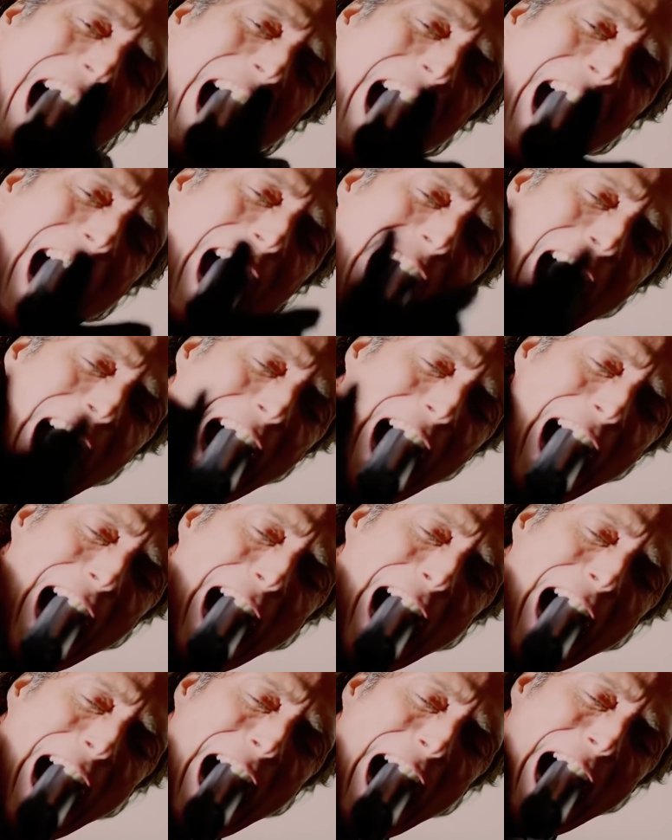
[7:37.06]

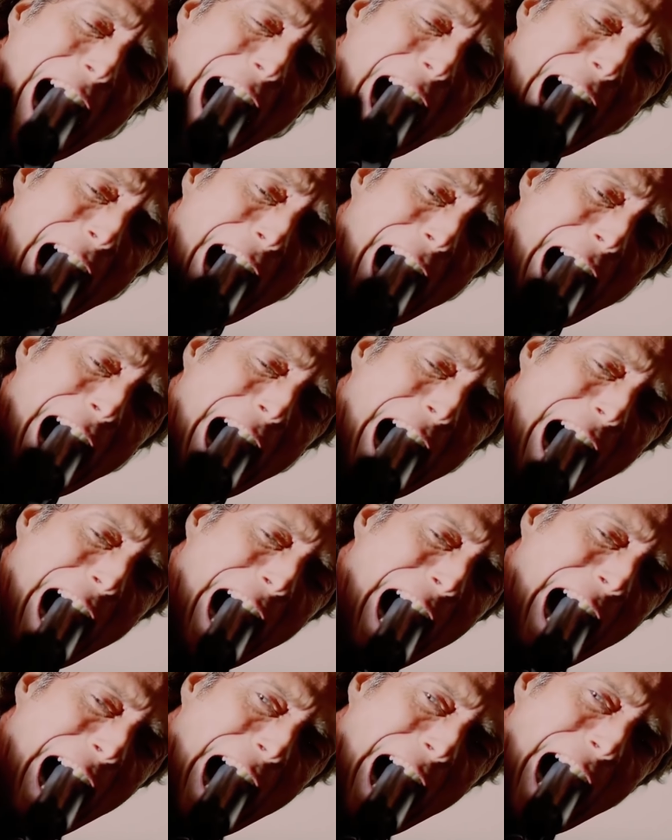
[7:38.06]
especially when it comes to the
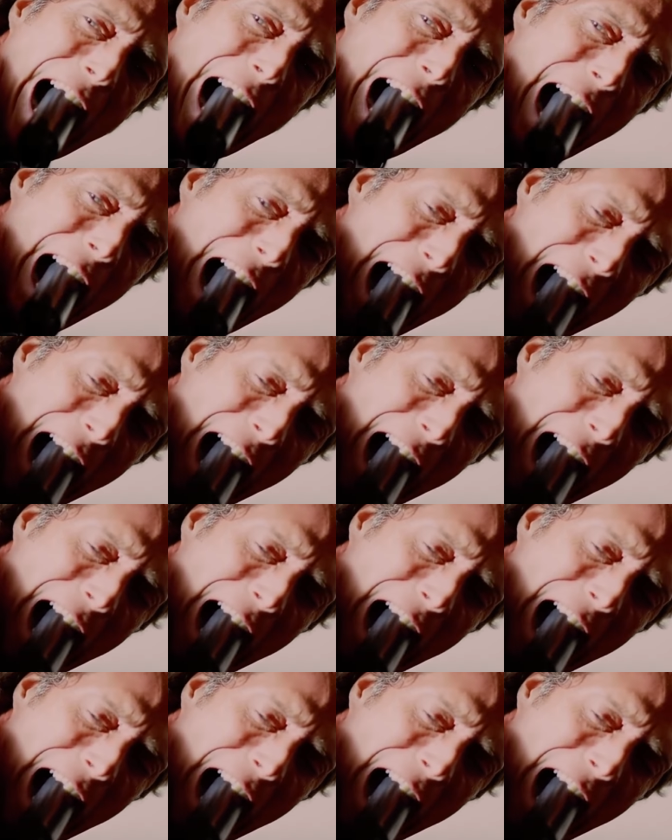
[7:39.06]
Joker.